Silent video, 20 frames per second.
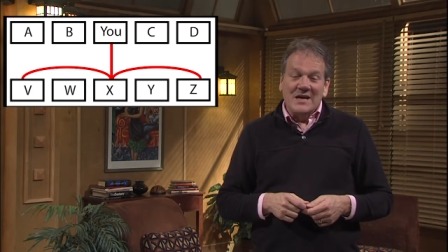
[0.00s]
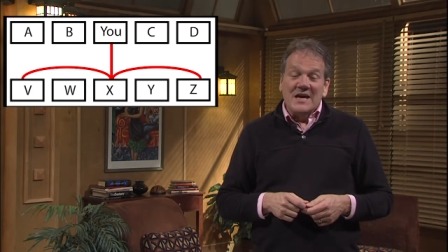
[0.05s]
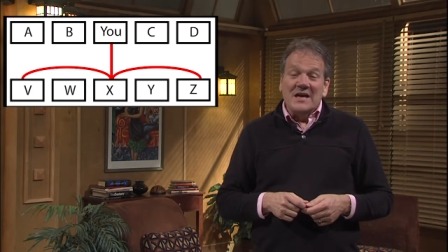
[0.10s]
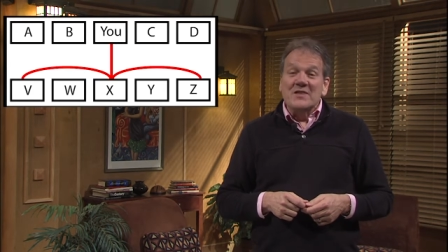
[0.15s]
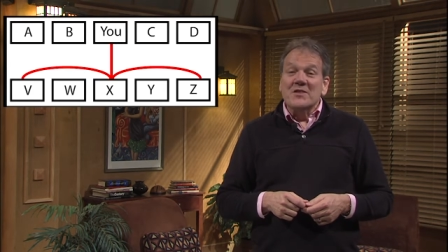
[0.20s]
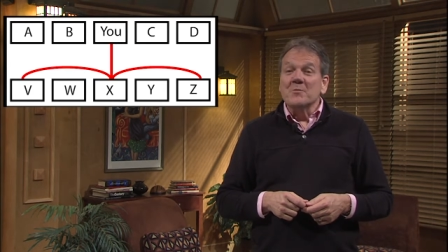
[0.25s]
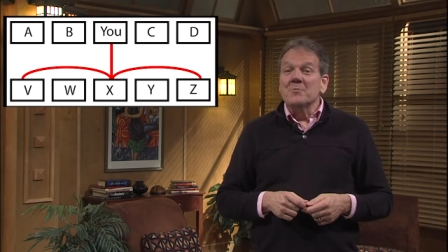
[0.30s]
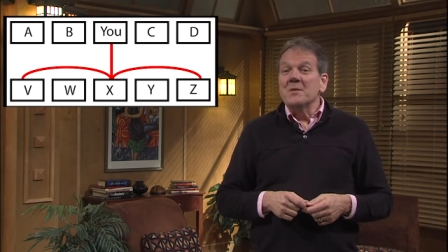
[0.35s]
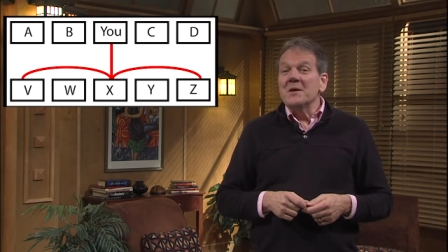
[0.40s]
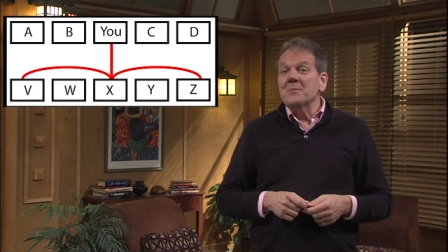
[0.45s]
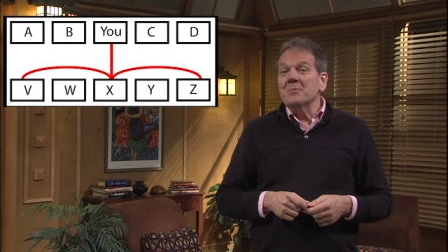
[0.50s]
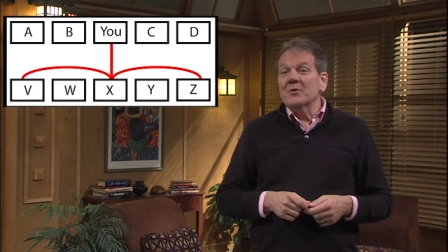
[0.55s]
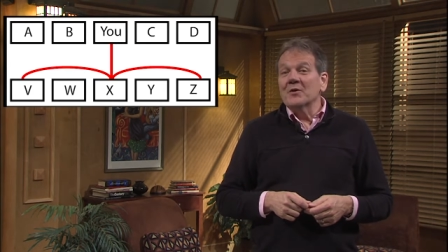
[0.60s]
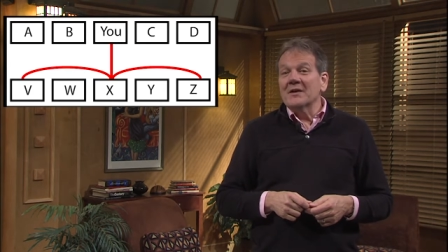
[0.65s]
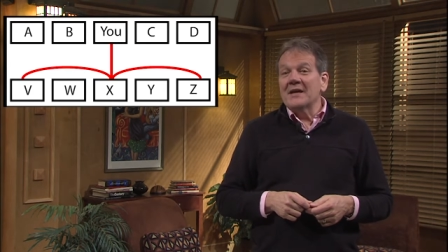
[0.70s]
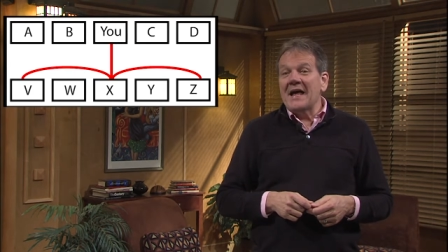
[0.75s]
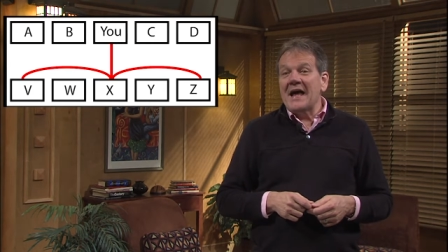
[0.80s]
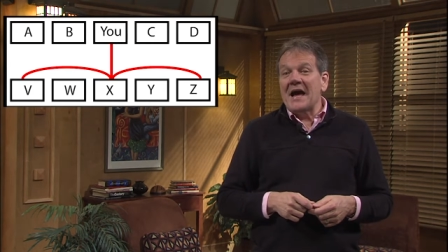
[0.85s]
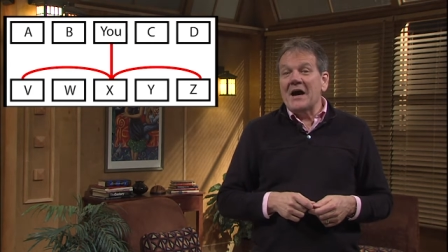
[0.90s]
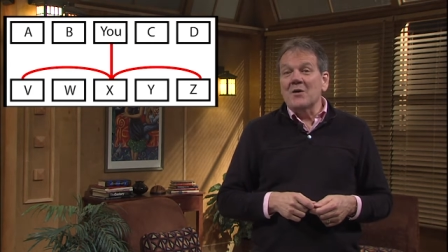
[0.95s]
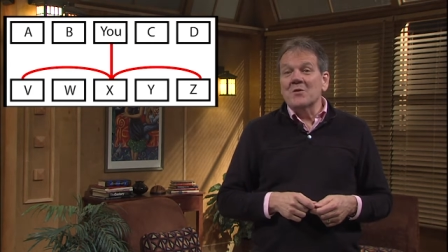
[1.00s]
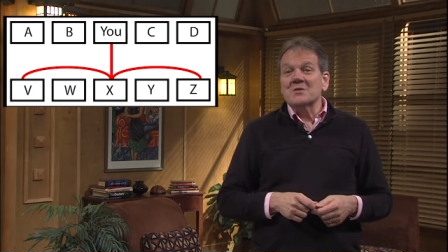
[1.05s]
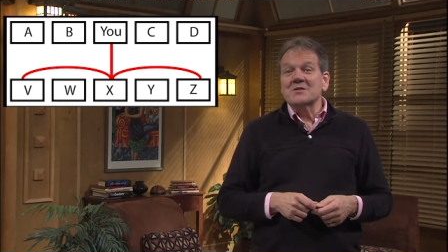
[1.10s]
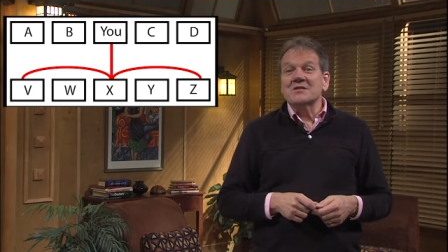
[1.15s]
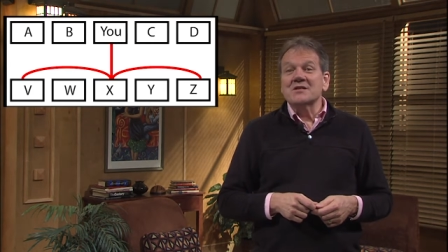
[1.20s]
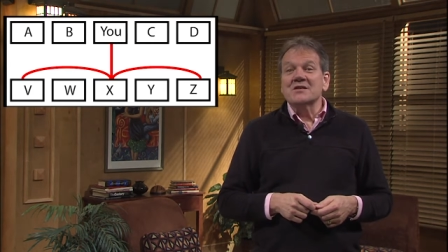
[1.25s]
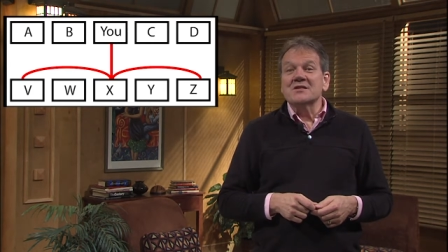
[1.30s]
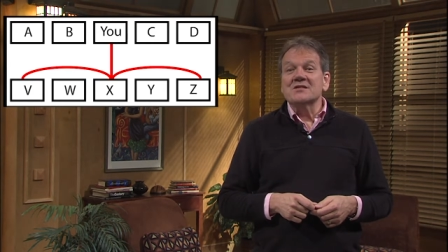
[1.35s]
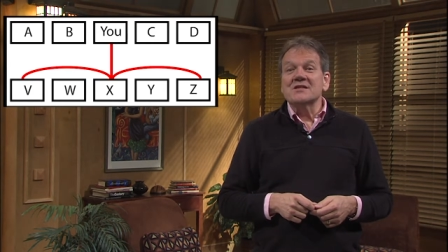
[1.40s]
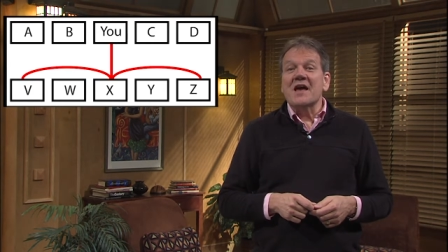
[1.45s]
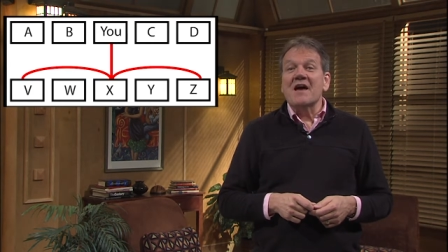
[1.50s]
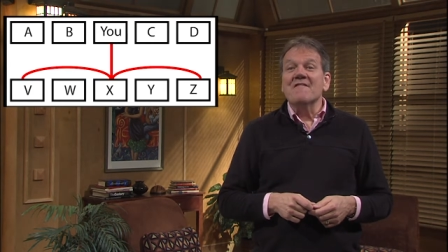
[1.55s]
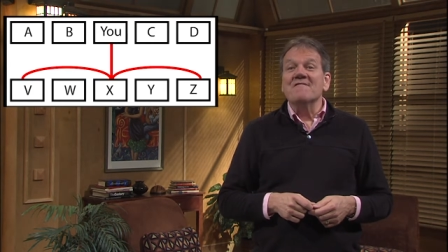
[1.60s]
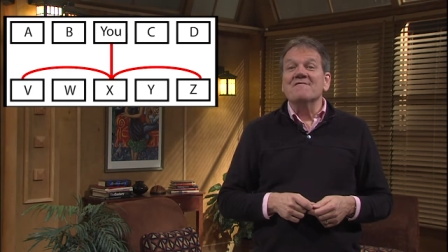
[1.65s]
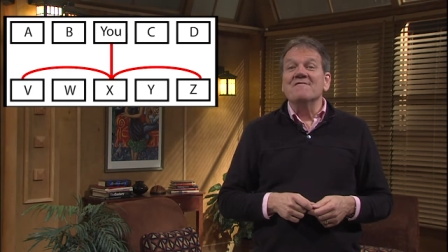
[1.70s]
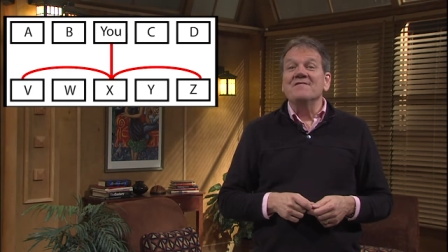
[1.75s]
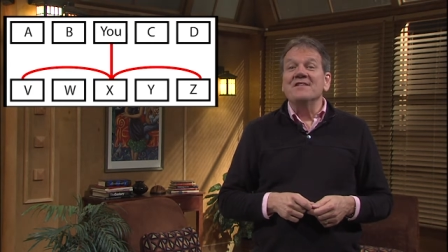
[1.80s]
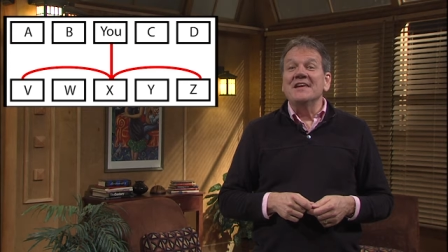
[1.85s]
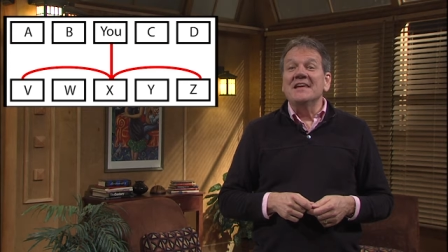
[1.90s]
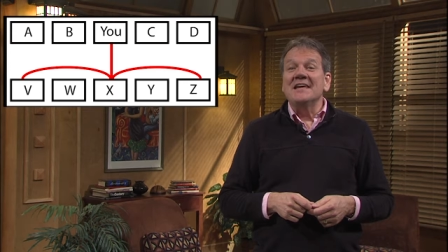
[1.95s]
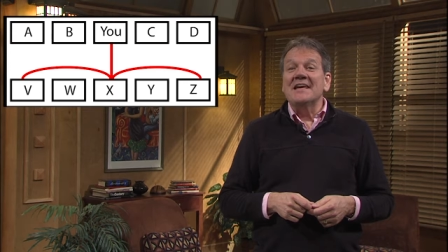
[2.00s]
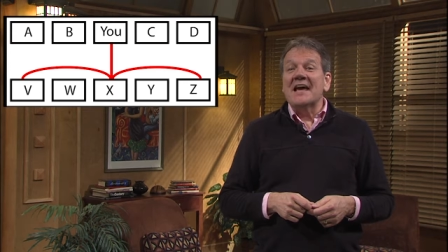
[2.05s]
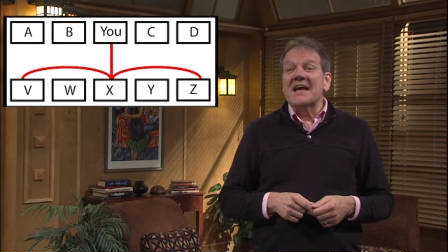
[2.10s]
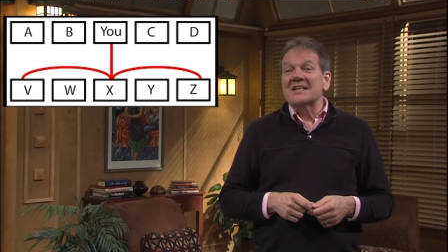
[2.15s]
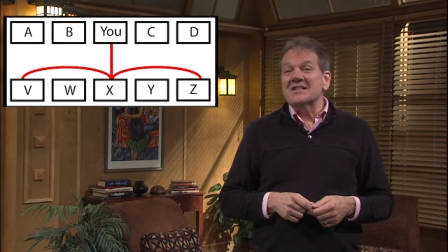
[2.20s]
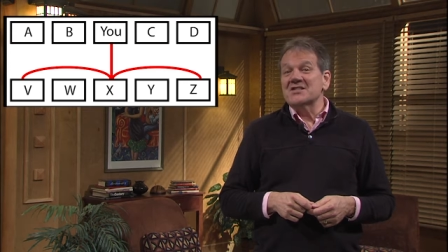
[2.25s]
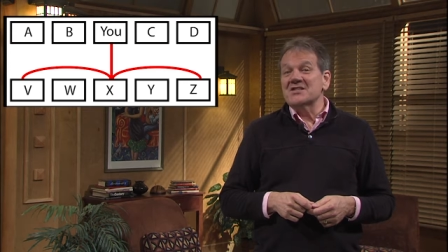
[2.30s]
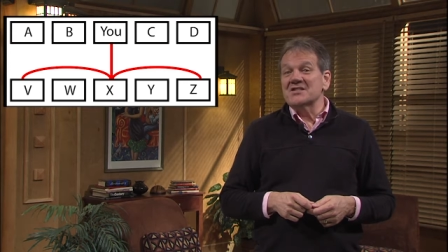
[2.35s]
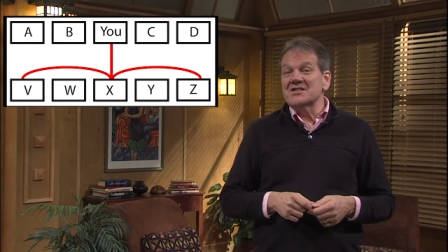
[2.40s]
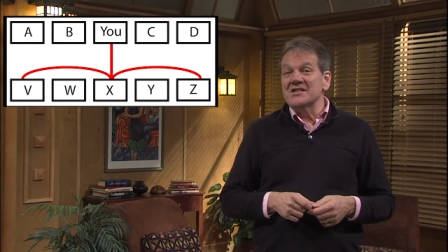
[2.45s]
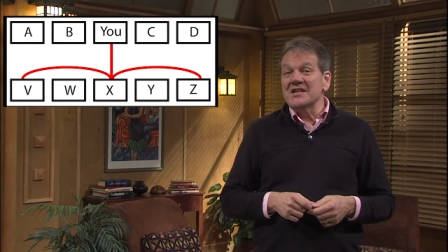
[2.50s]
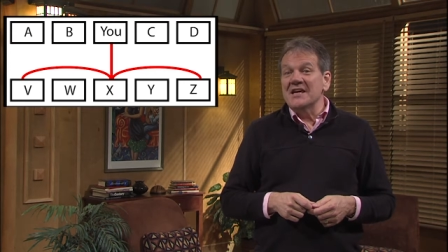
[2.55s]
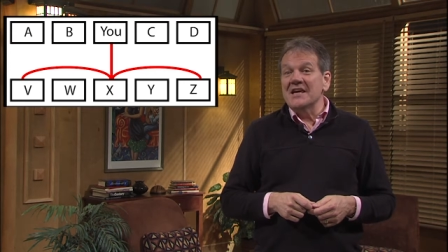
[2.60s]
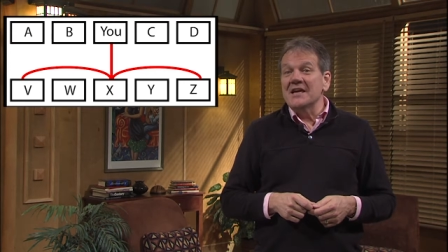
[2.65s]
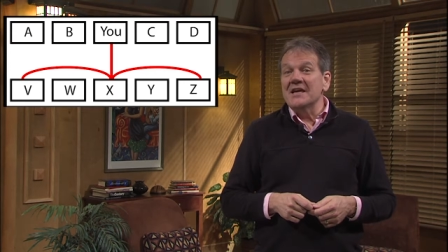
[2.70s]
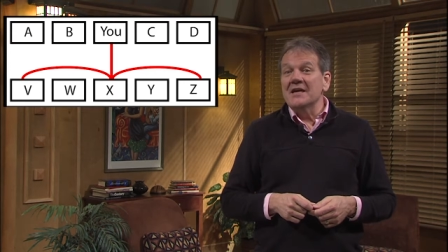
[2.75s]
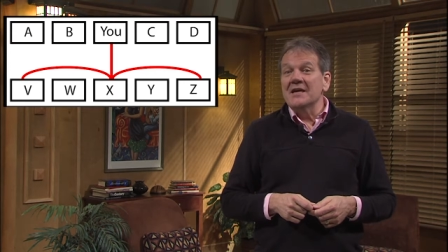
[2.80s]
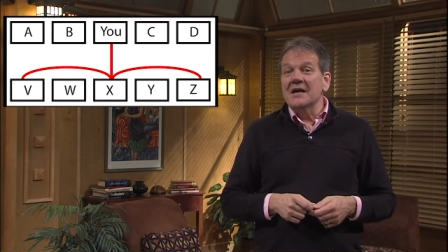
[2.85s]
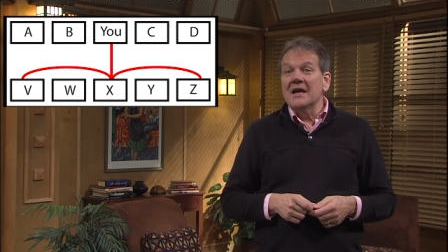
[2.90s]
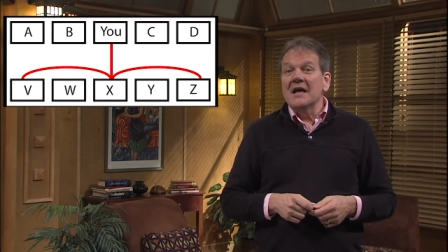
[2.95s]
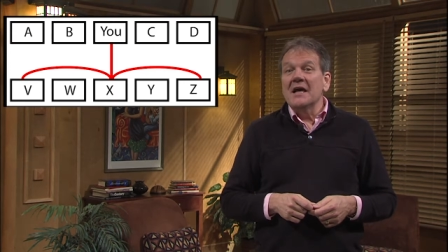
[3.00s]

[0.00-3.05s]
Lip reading: The people in houses V and Z